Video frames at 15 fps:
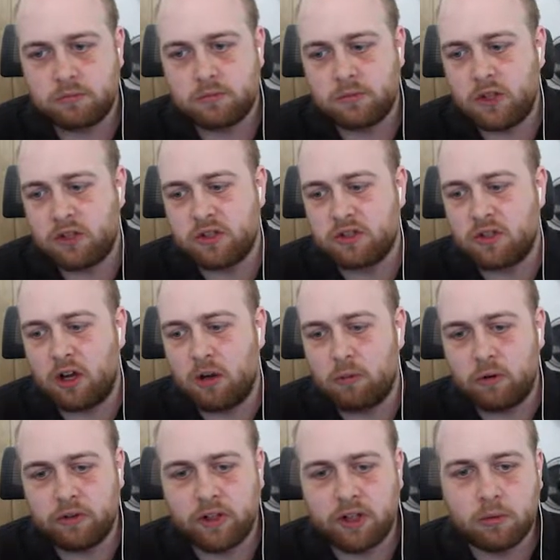I just can't be
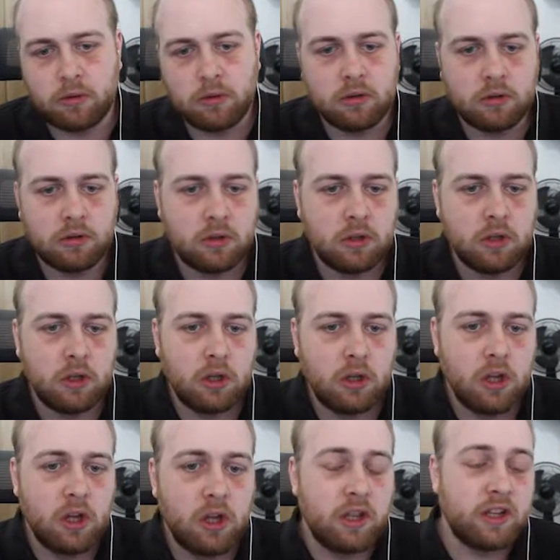bothered anymore.
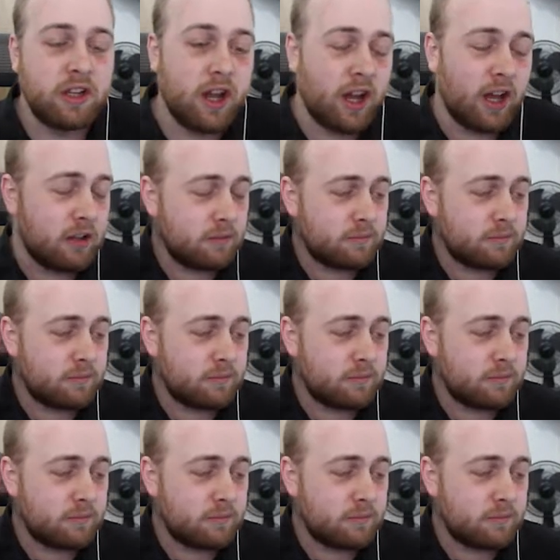Yeah.